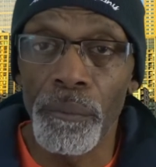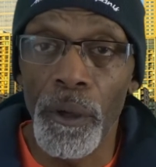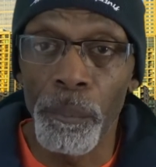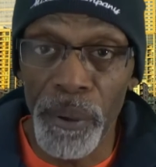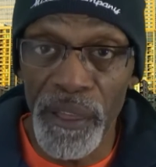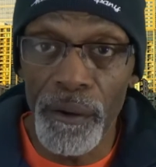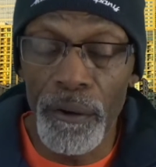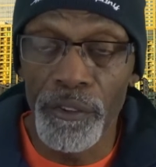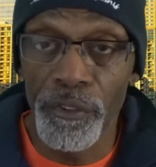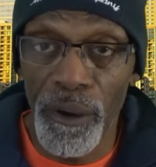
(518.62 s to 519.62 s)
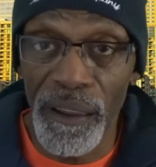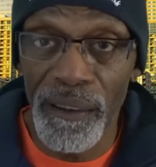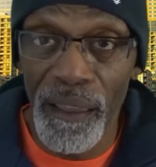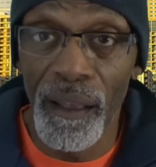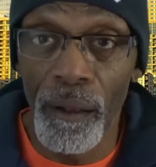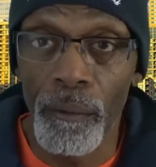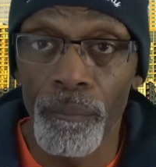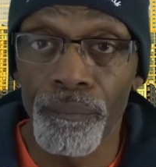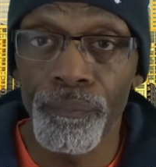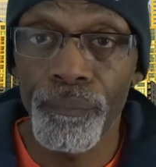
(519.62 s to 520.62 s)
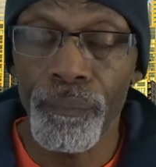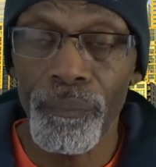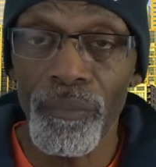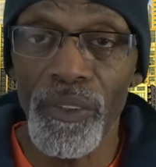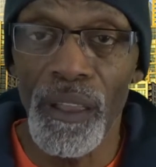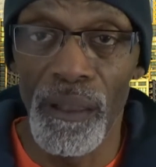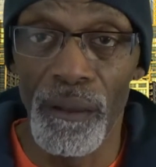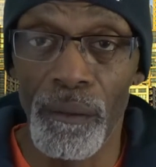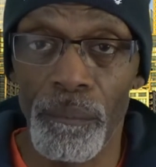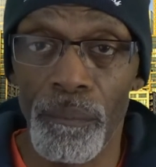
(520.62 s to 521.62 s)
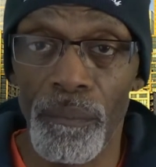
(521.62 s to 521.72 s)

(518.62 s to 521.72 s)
appears right now, I'm